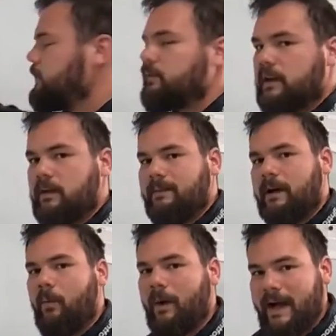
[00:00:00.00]
Think
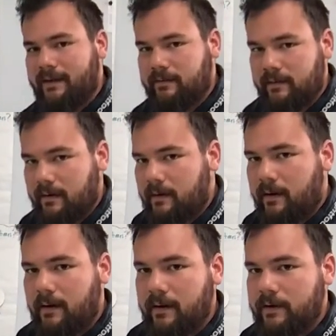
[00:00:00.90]
about waxing a
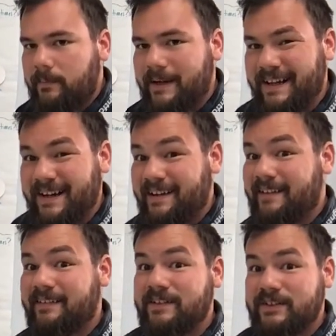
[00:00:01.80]
car. You're making it
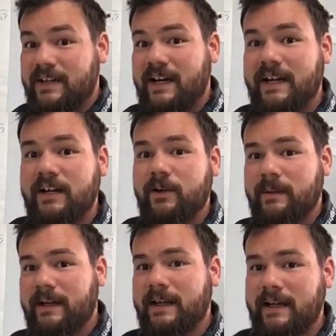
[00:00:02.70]
nice and shiny. You're
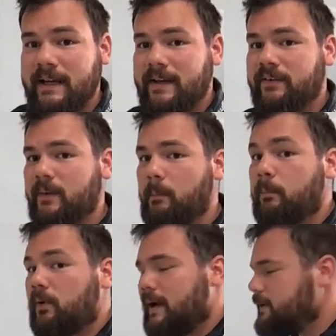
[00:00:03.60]
making it nice and
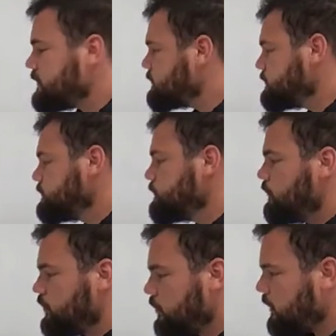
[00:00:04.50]
bright.
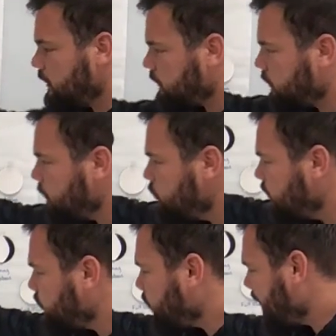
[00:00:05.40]
So when the moon
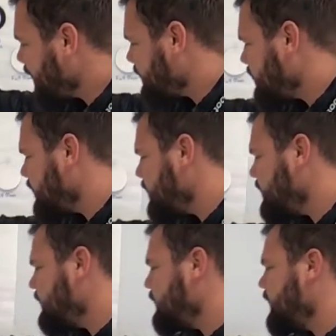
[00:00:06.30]
is waxing, it
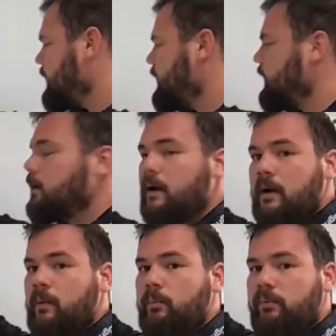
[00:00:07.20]
is getting
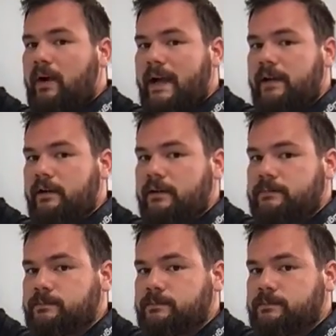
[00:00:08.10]
brighter.